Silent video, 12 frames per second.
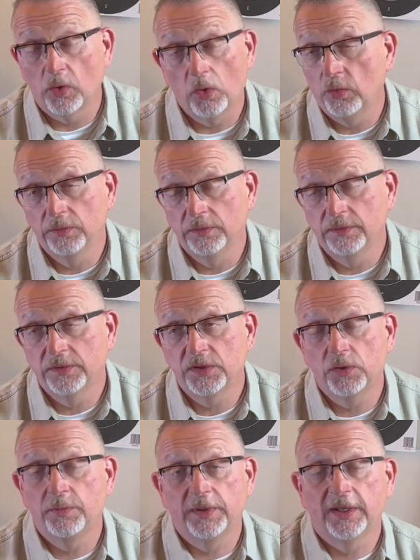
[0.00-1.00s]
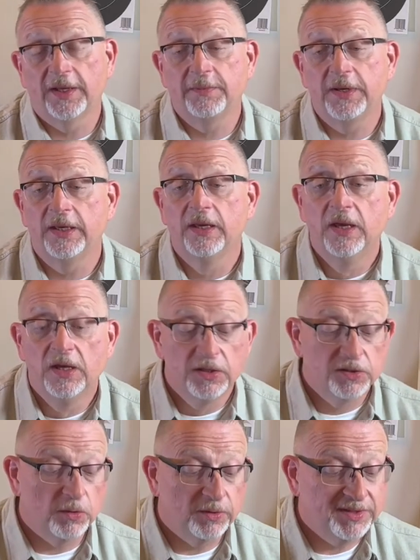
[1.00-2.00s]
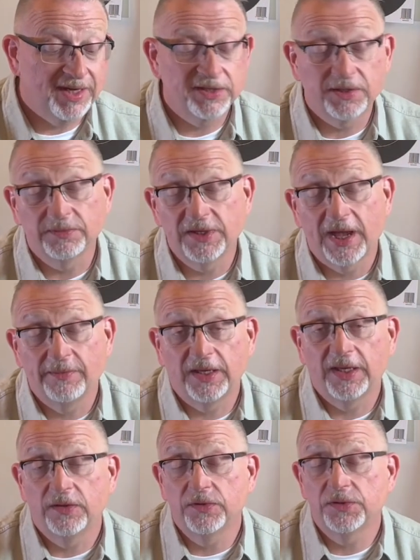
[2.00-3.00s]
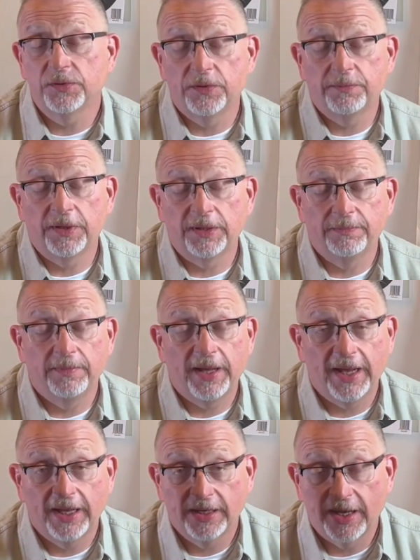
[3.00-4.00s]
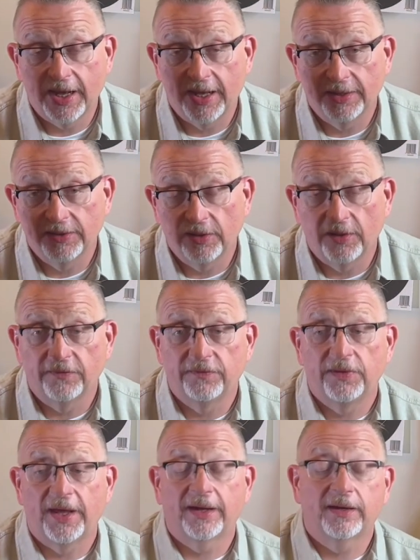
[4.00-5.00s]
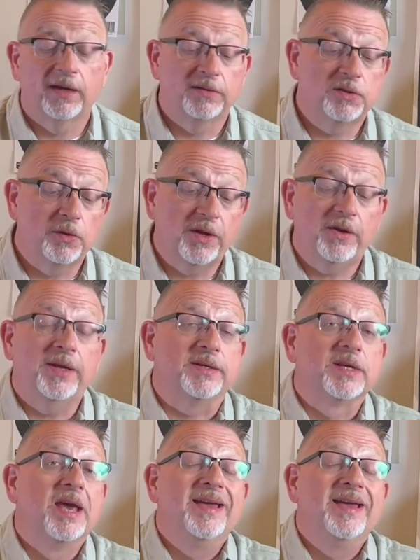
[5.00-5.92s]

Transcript: old and stupid like me. So it takes some time to get used to it. But man, I love that gun. So there it is.